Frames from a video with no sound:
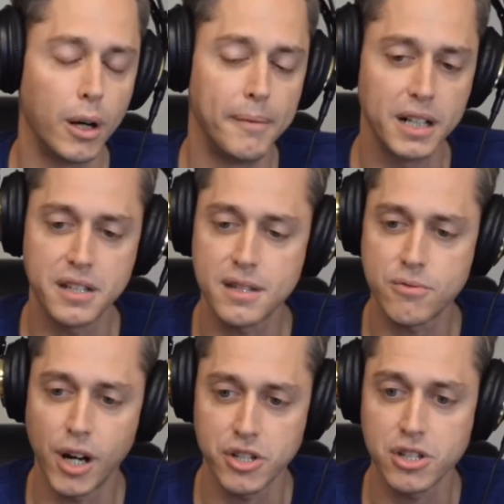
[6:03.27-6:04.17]

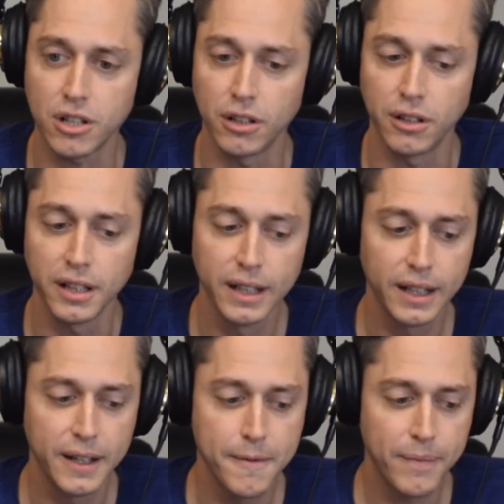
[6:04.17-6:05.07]
amongst registered
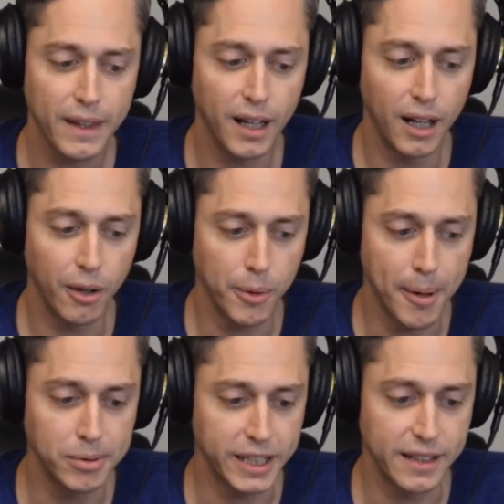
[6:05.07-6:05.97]

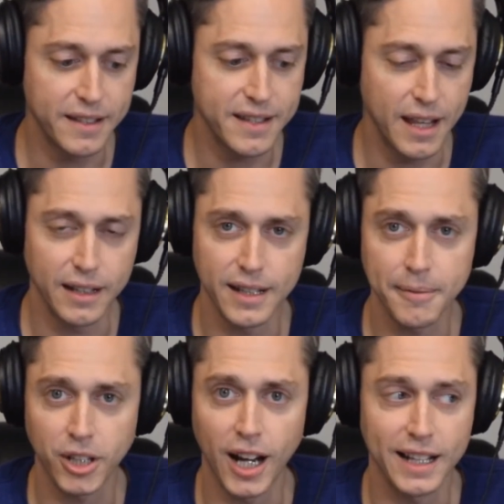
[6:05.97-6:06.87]
Republicans than
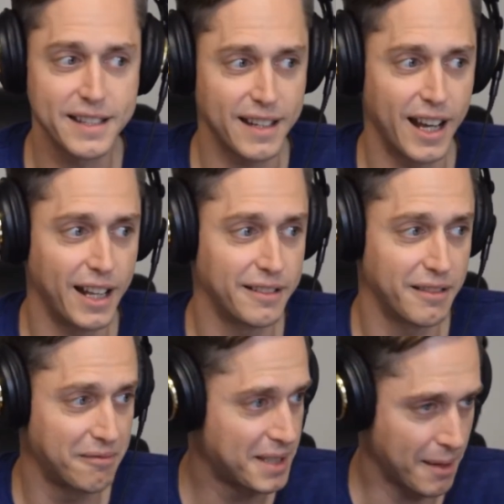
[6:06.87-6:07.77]
Democrats,
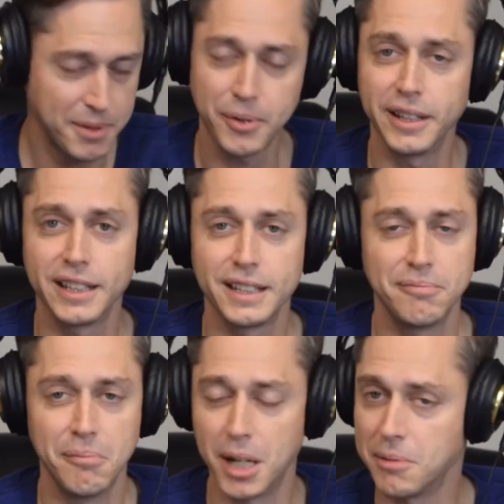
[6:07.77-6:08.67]
and
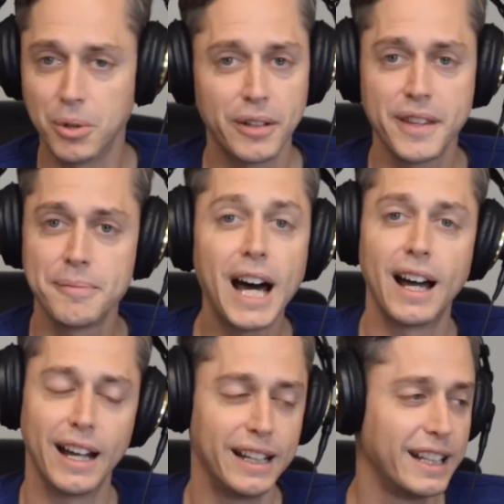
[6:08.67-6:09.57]
subsequently many more of them
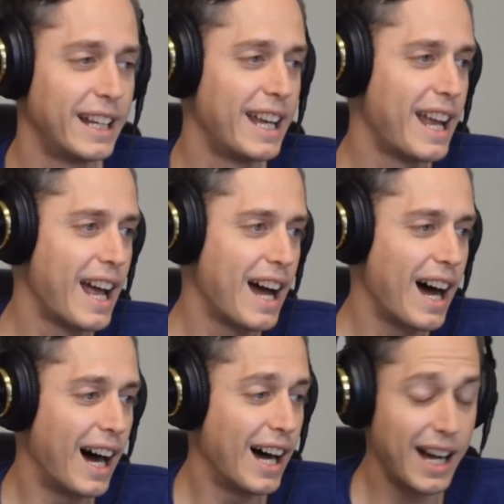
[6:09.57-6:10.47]
died.
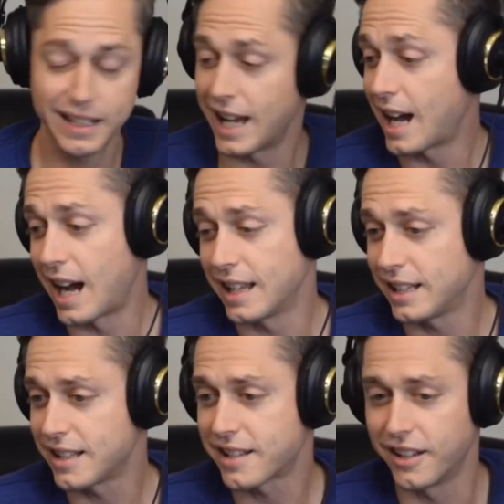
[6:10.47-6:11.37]
I
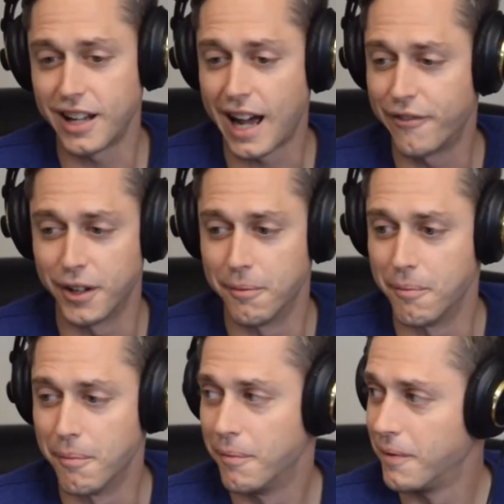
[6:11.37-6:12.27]
think this could have
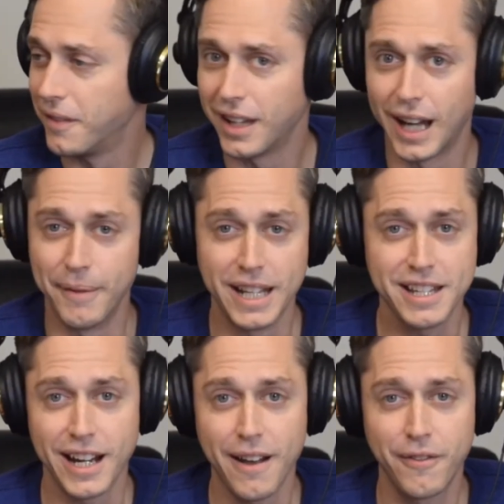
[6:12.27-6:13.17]
this
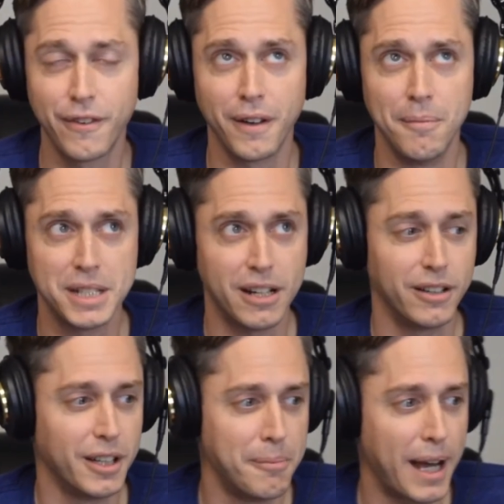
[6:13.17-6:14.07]
could have a
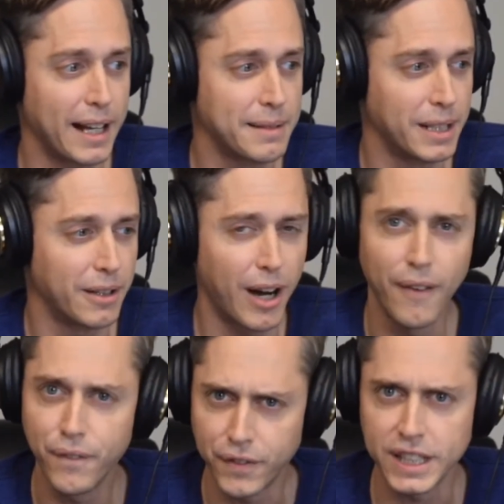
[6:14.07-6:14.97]
material impact. I mean,
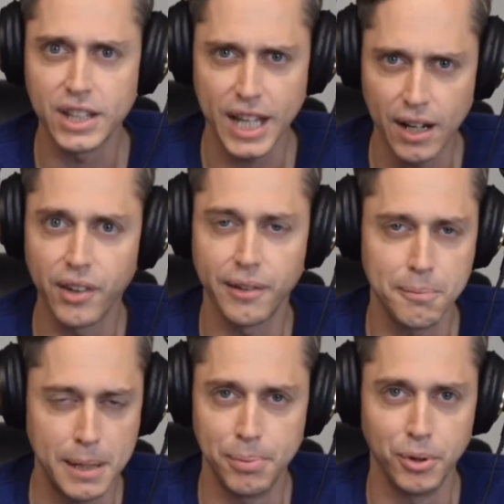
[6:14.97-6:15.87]
around 15,000
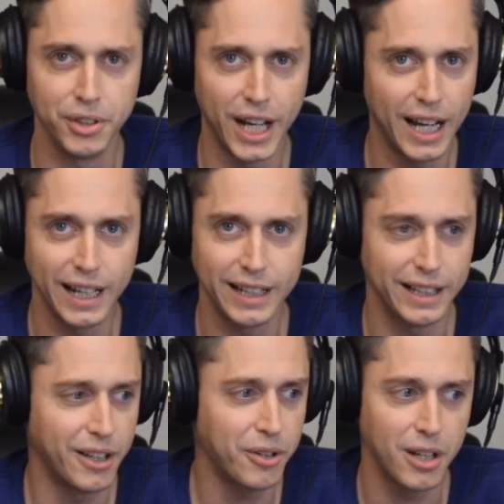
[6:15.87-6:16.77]
people died
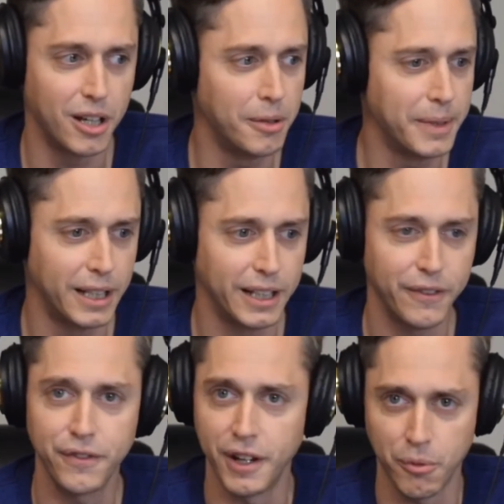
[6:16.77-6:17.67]
in Oklahoma, and
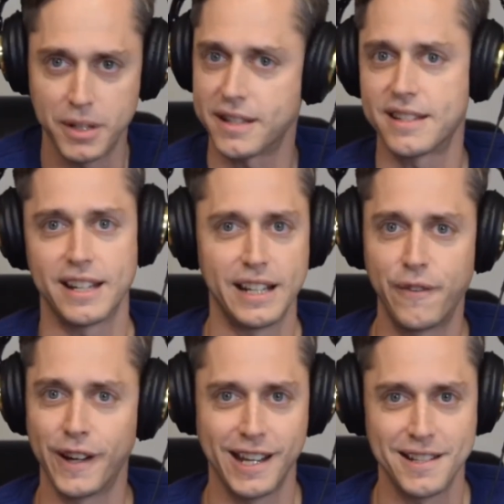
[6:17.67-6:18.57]
if there was a
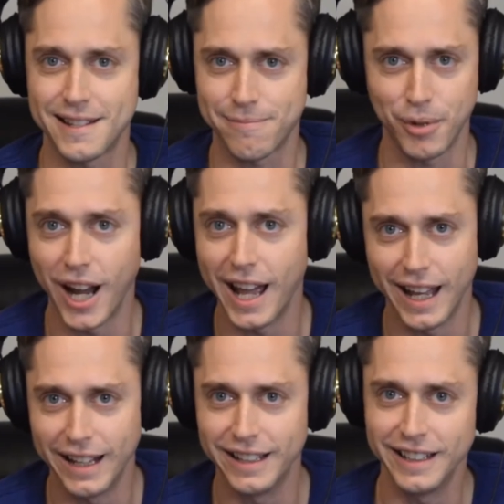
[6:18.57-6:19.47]
significant
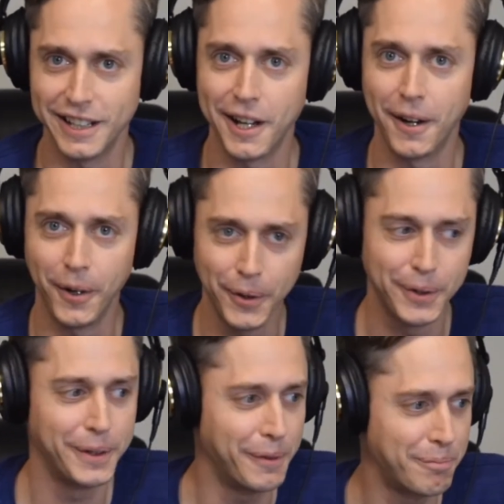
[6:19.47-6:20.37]
spread, you
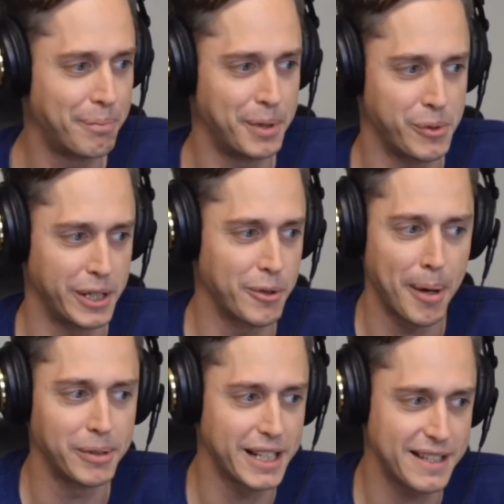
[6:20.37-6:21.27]
know, between
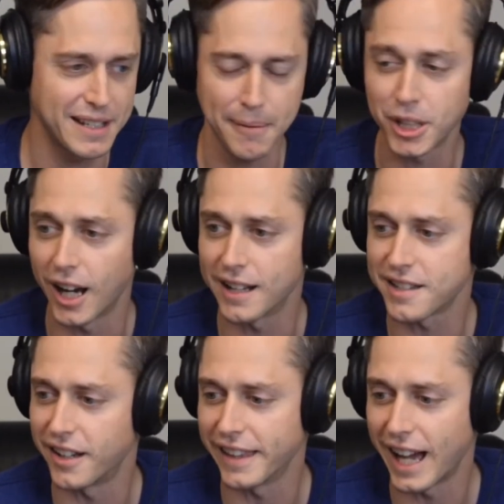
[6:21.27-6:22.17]
Republicans and
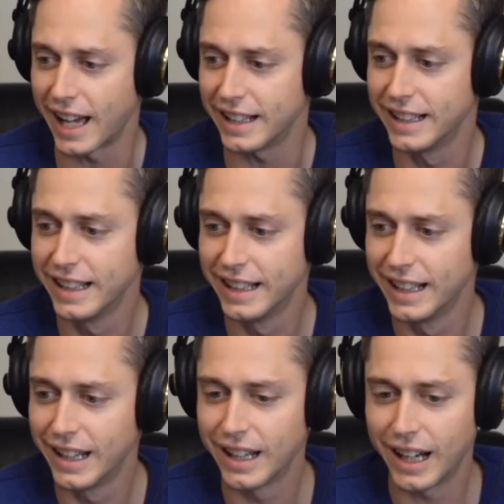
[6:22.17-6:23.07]
Democrats on that,
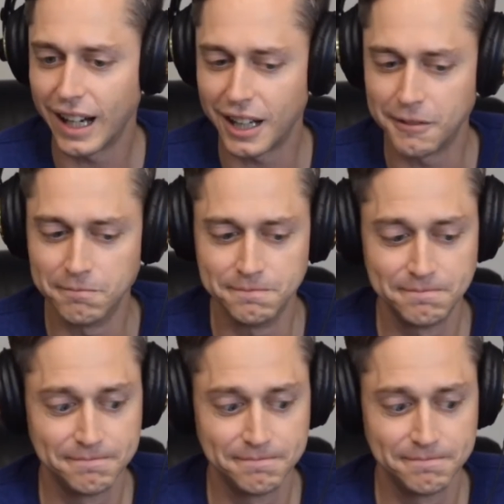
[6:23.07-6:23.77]
very